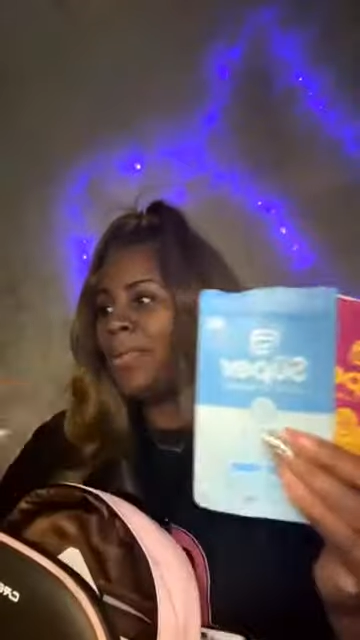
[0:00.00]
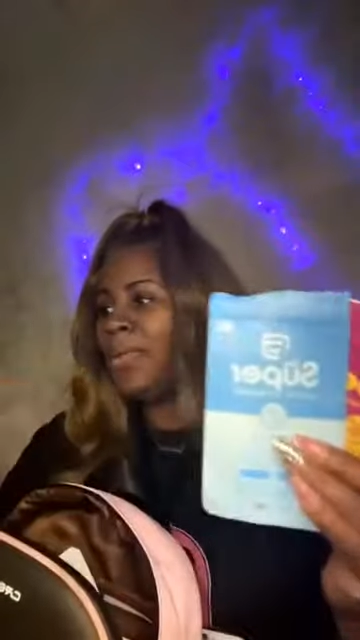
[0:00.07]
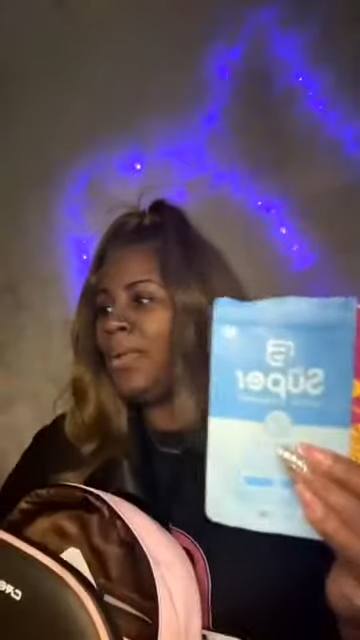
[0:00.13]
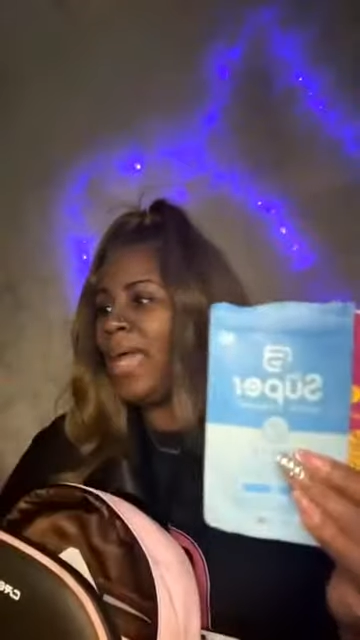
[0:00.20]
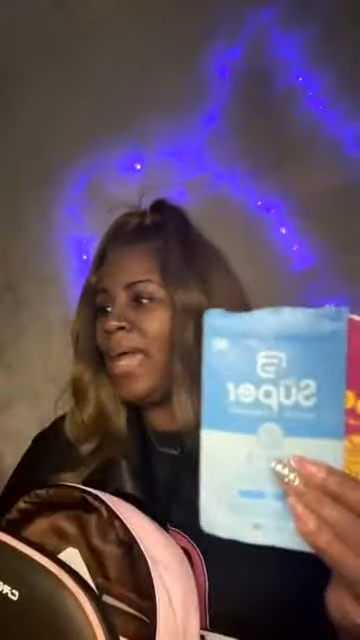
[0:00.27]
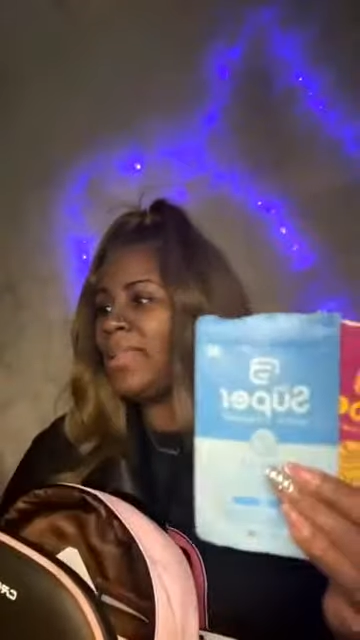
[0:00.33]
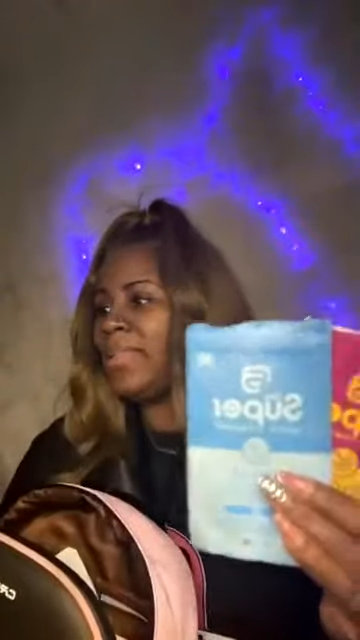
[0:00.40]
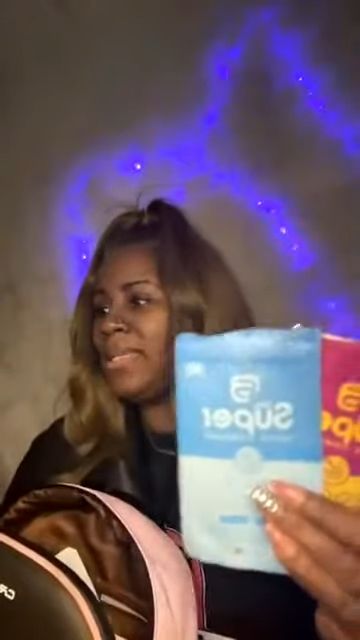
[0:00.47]

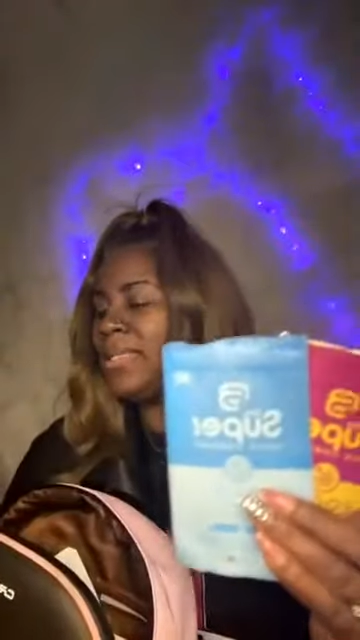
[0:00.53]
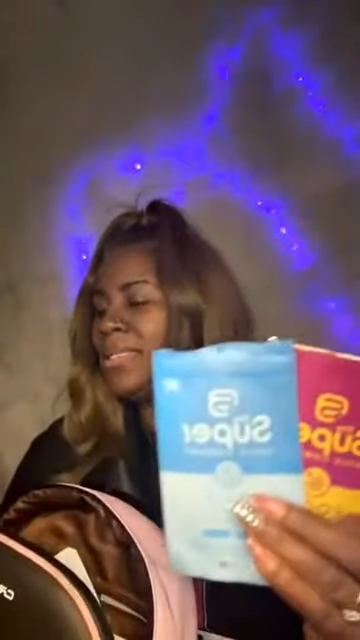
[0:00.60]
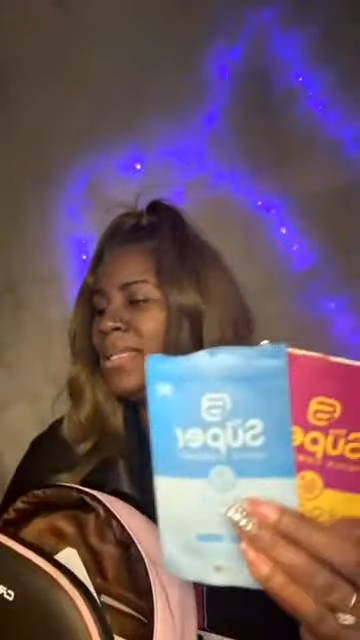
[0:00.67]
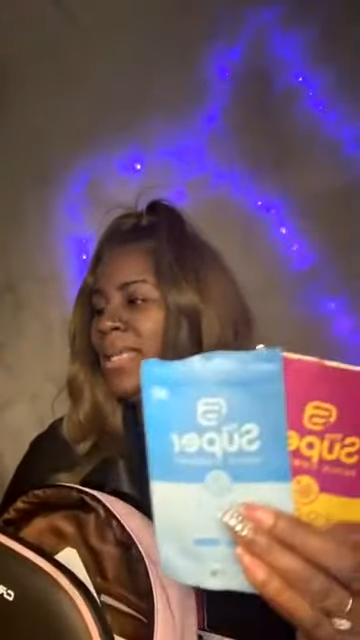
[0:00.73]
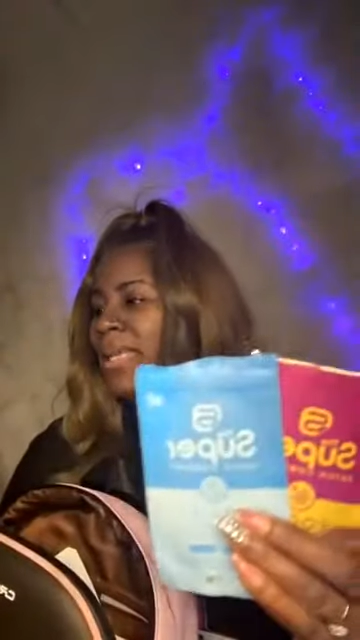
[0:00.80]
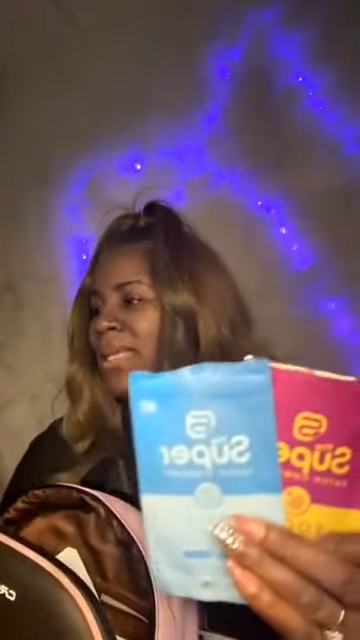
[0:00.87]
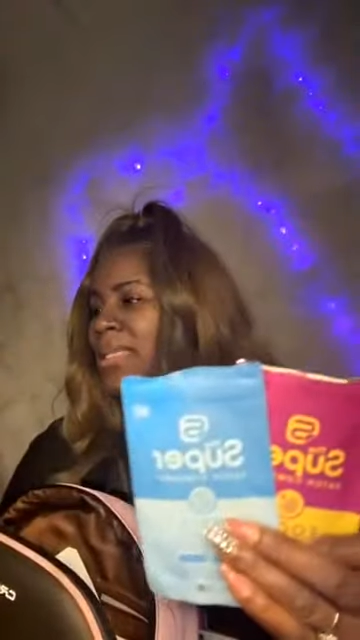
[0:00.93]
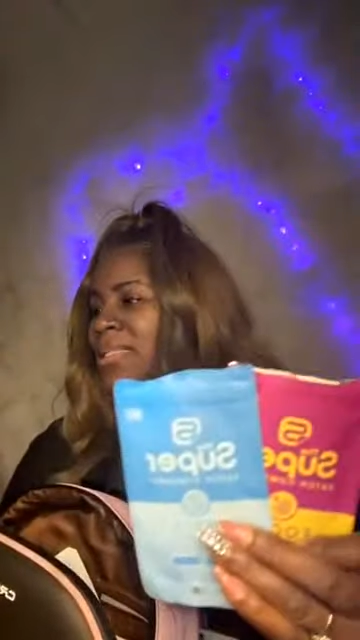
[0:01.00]
You got these
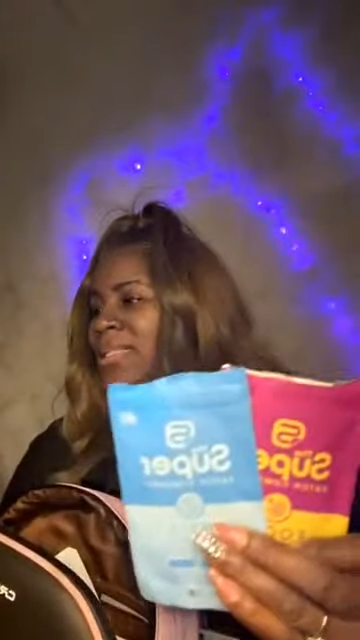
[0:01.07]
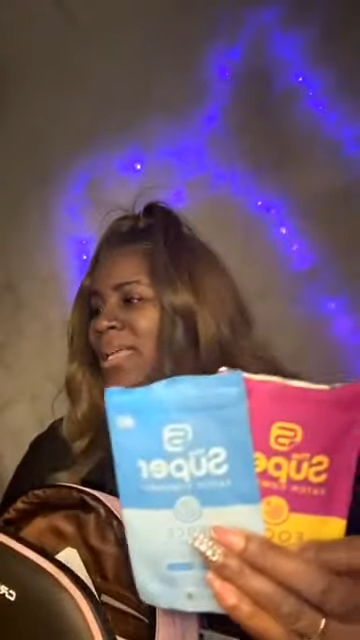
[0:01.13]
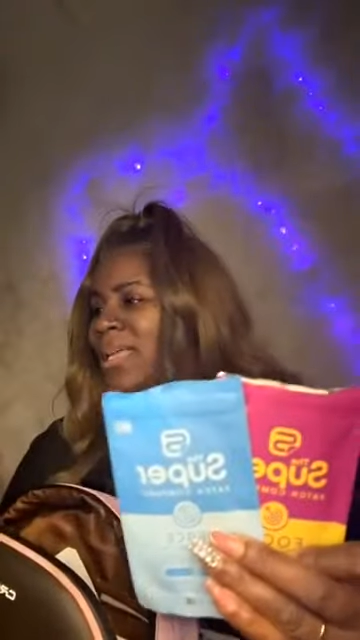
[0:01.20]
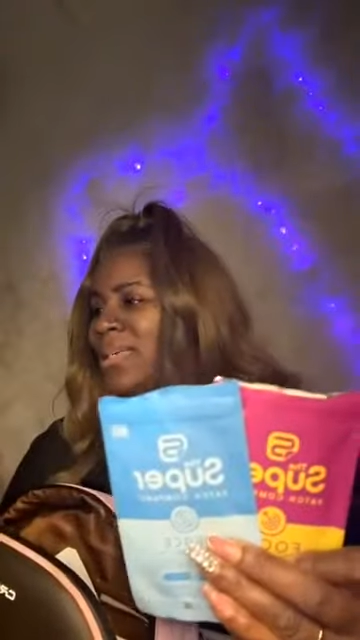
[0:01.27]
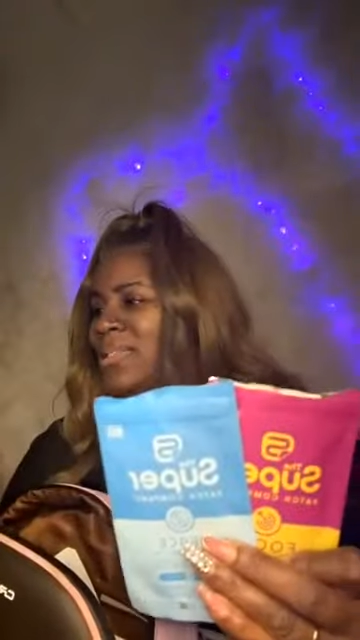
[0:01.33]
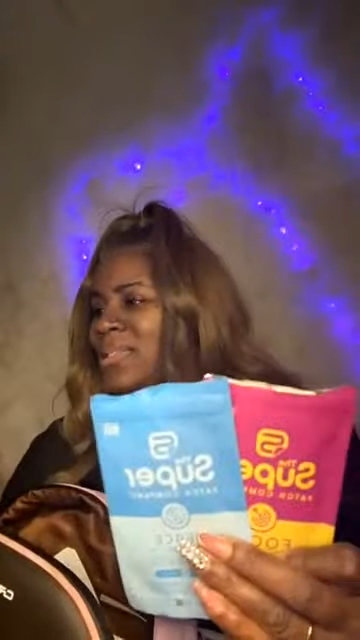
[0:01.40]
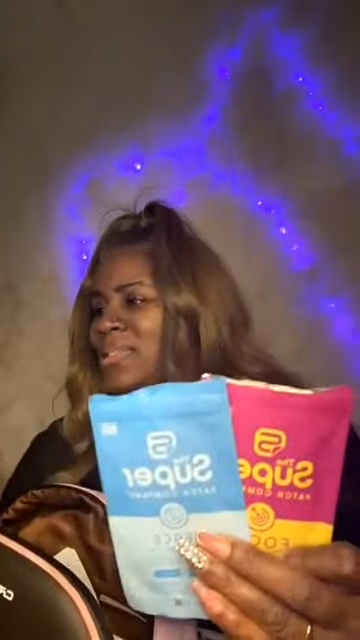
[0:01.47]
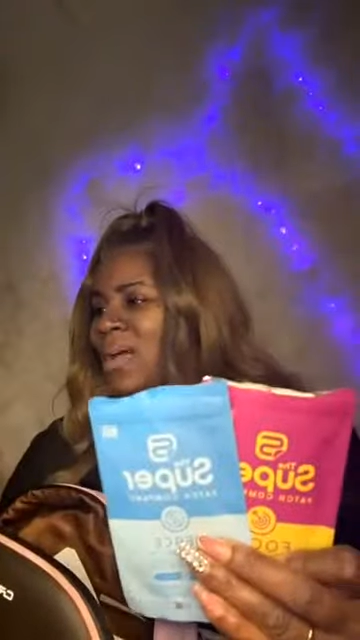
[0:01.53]
kids
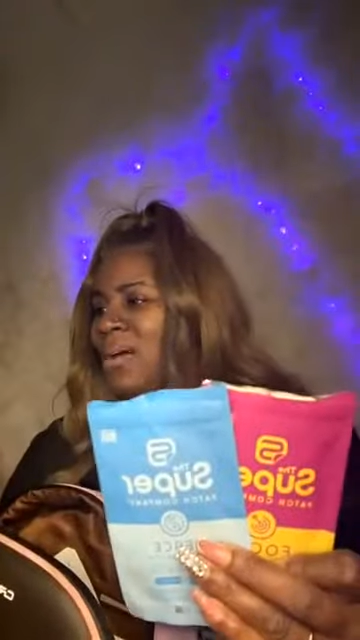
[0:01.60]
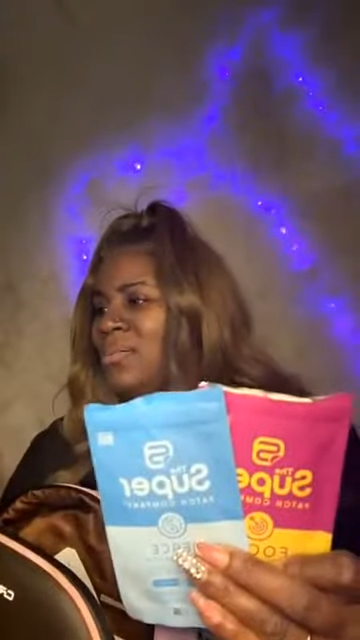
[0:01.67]
that is